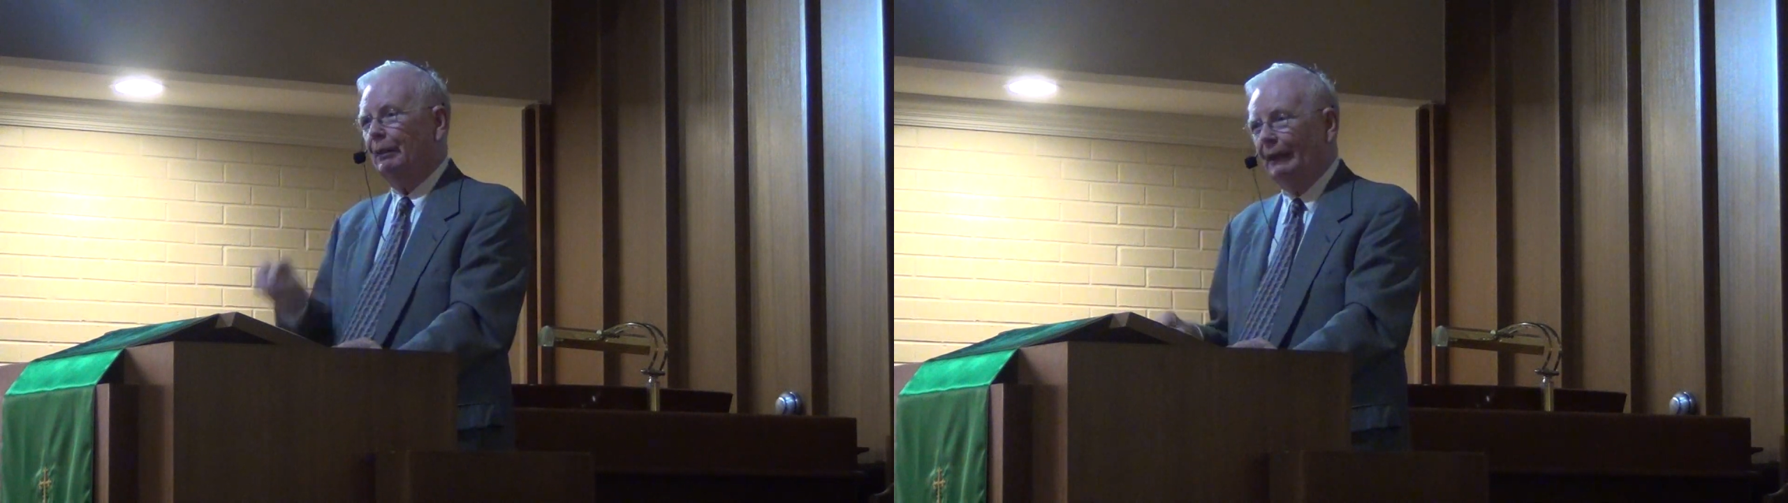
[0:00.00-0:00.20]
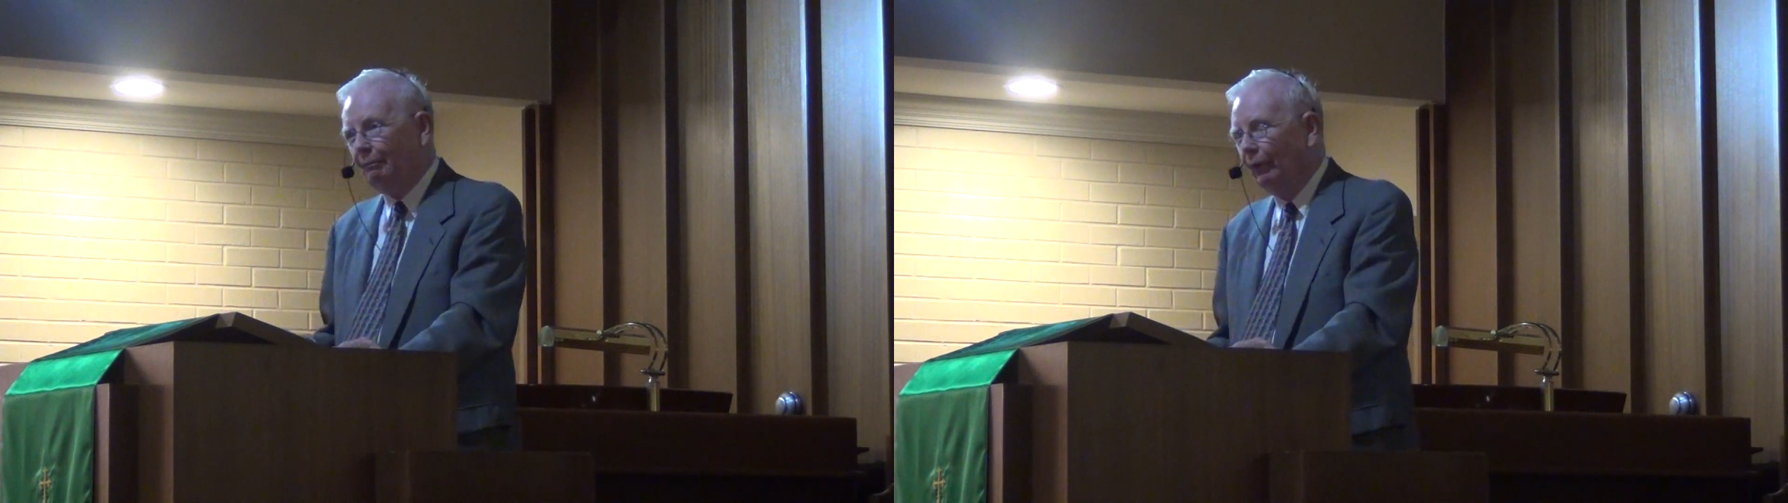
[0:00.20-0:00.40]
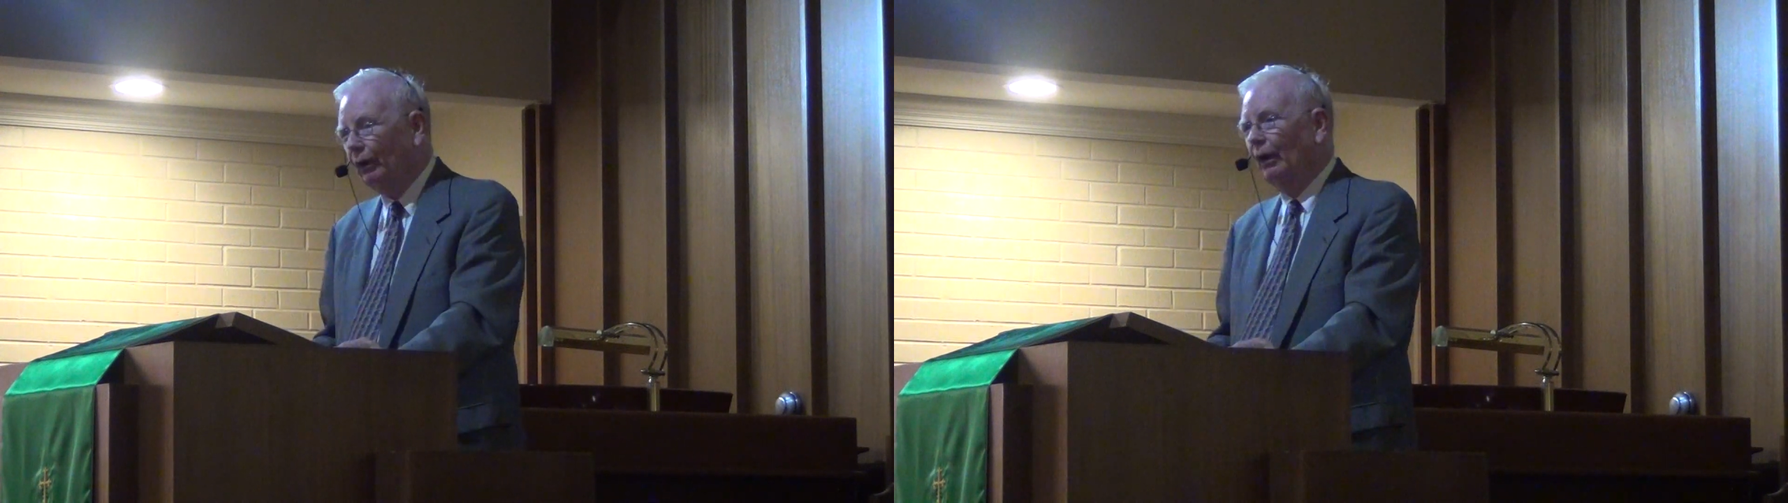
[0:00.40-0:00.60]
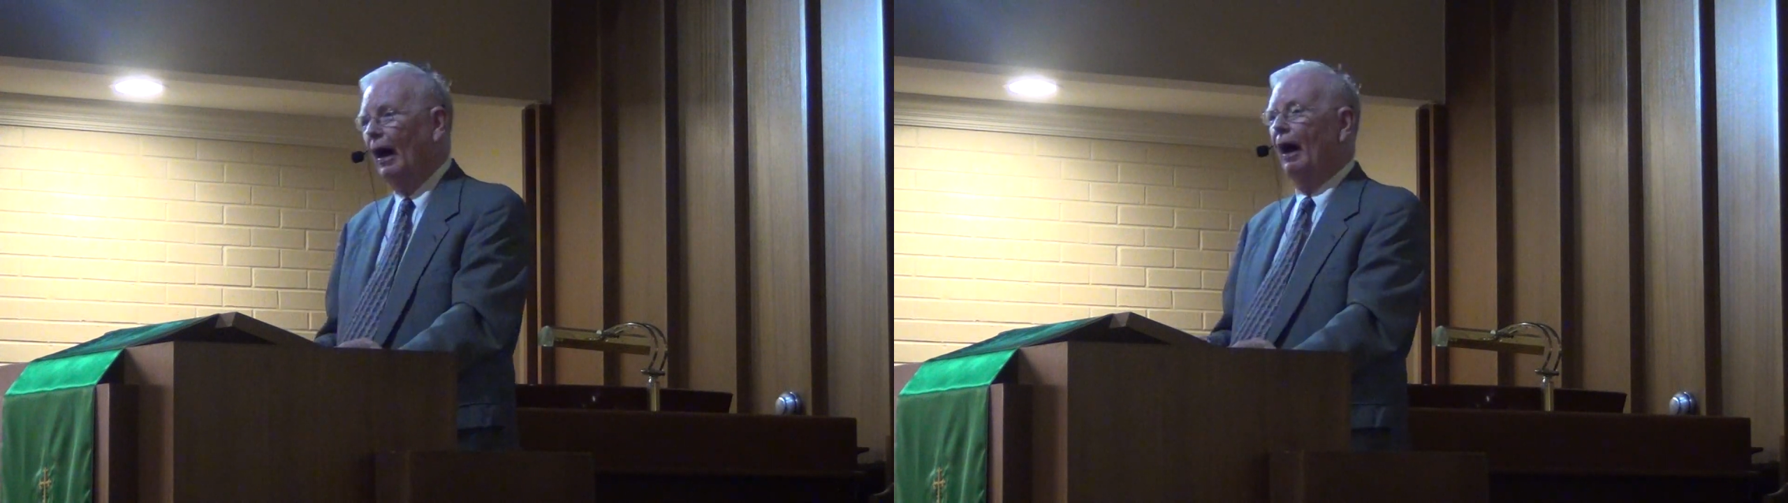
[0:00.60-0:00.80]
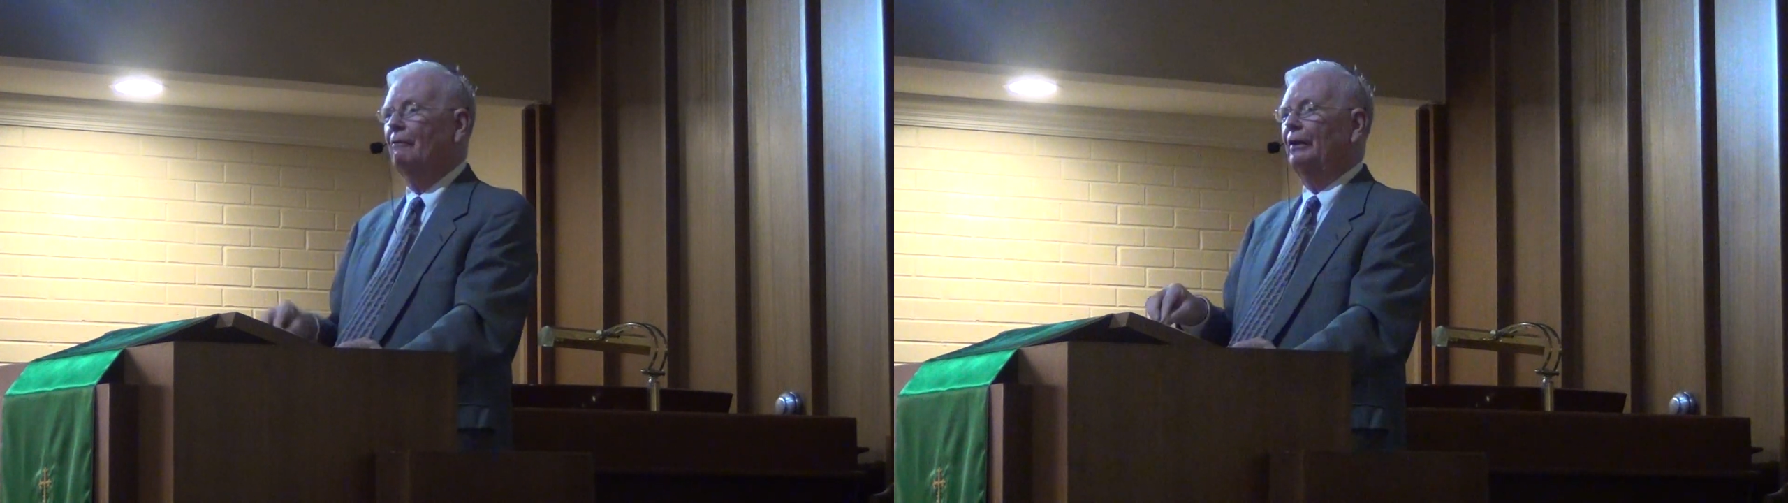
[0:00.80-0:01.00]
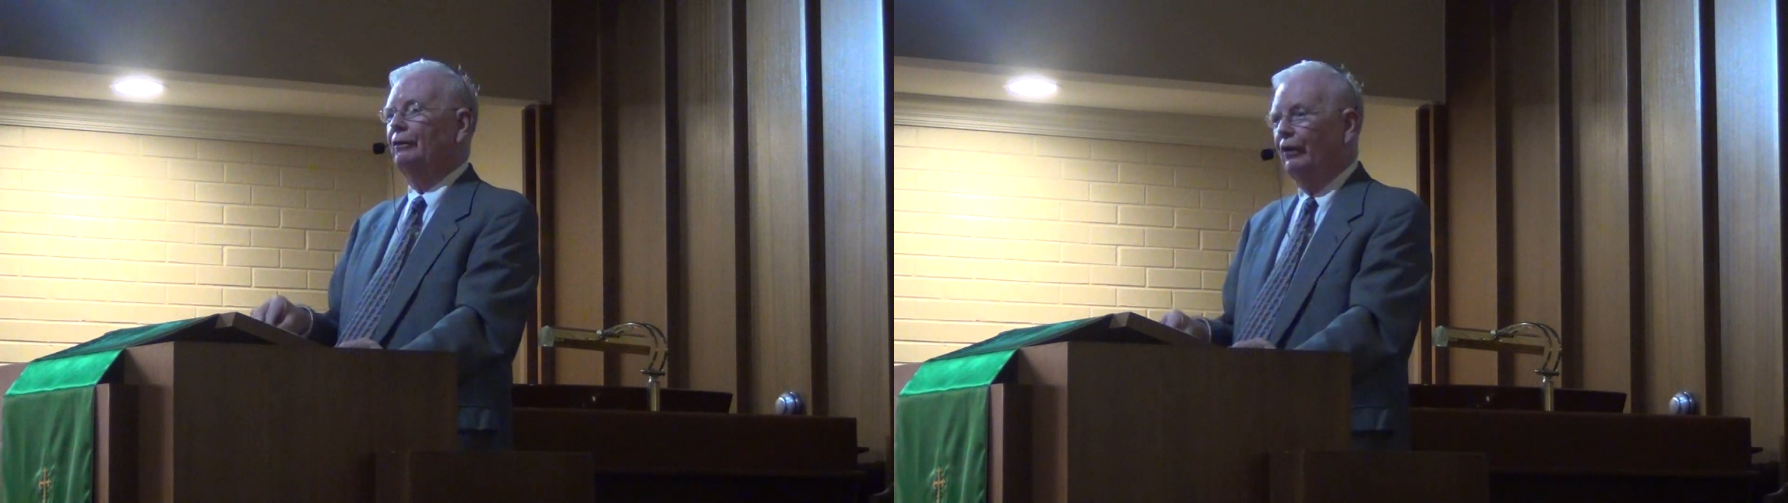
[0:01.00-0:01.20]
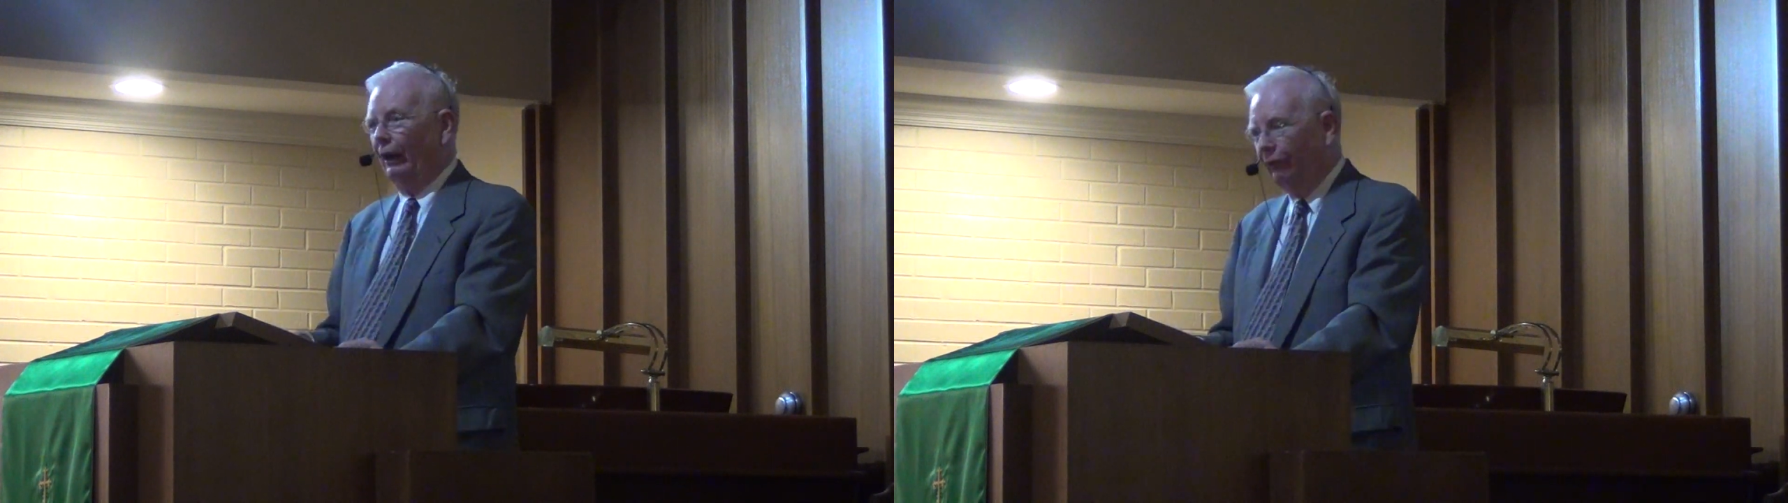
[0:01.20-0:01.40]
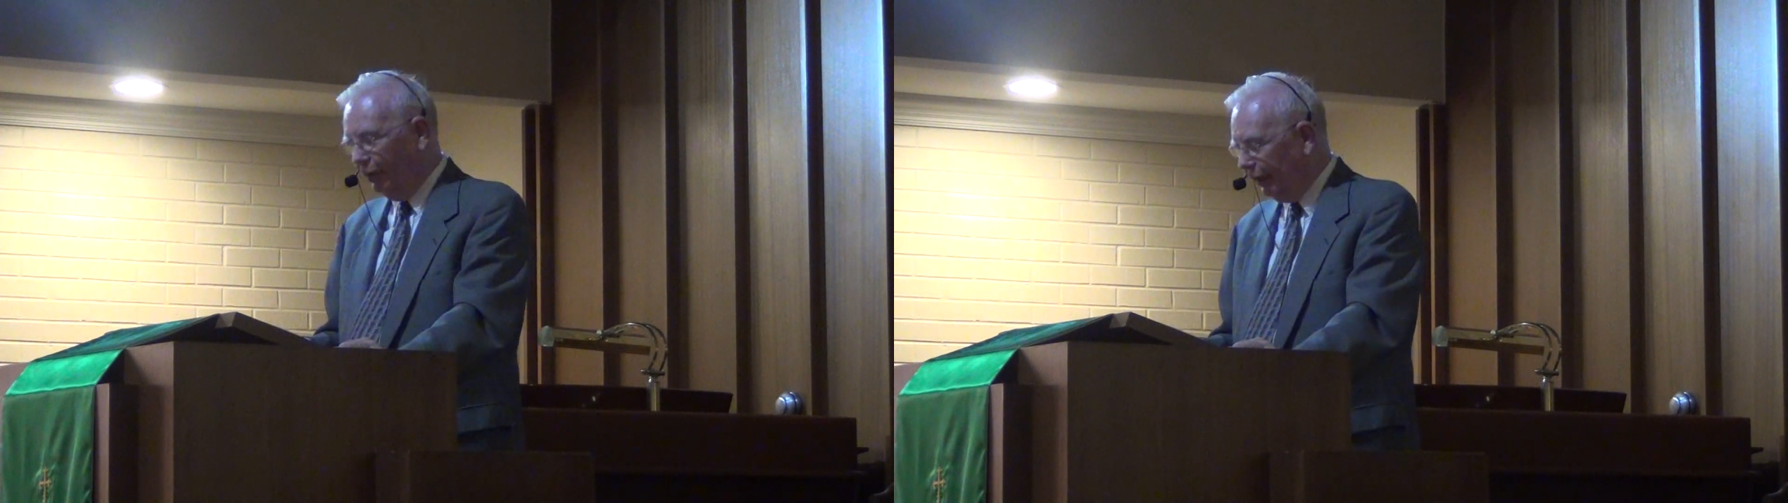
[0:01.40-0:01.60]
people of
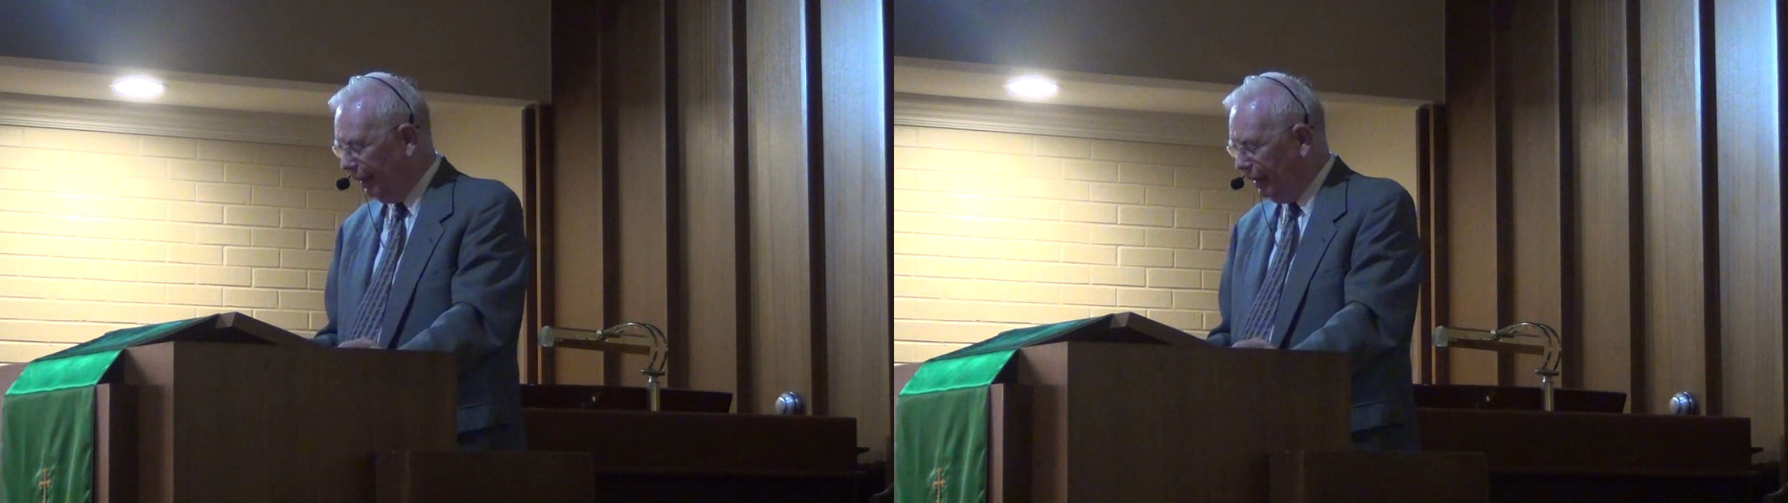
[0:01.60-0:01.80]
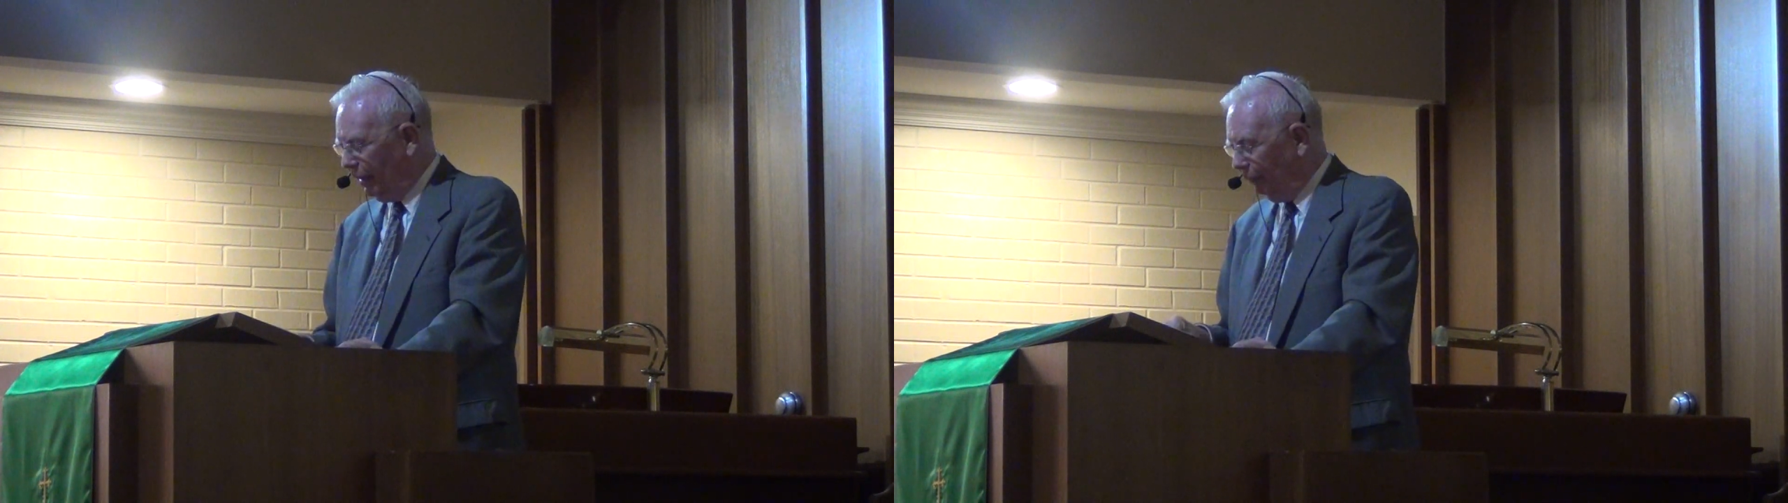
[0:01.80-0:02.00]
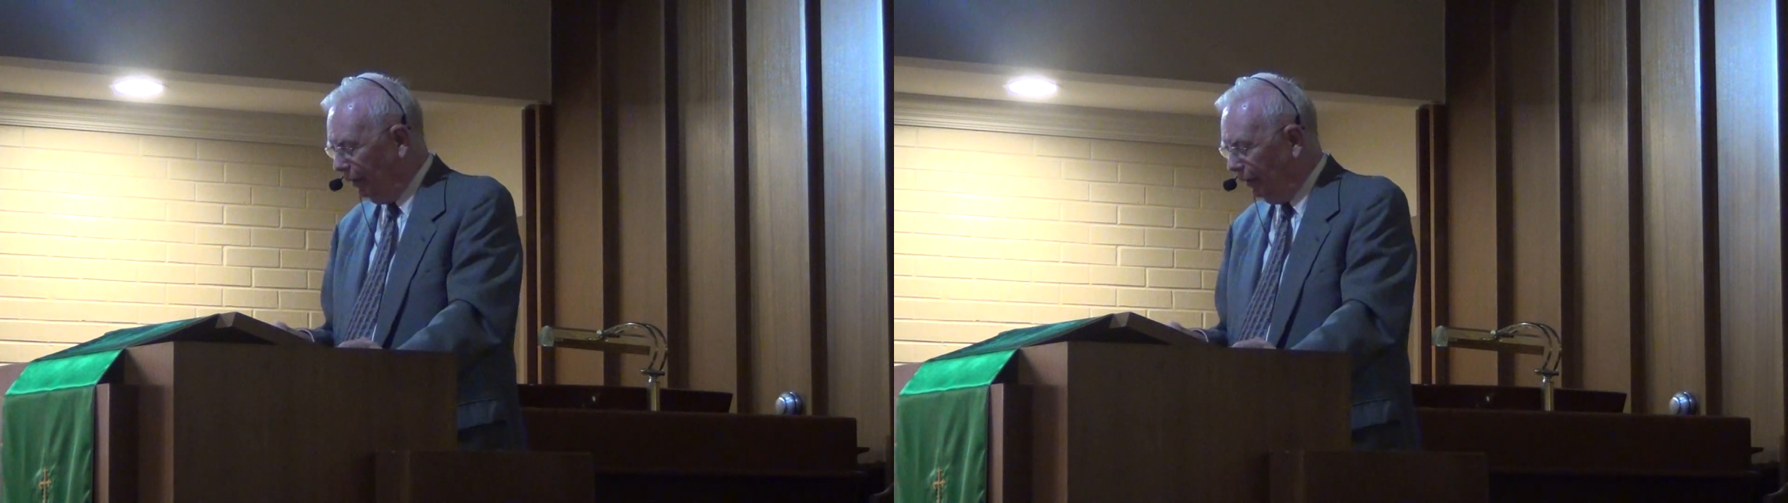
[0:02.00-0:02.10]
integrity.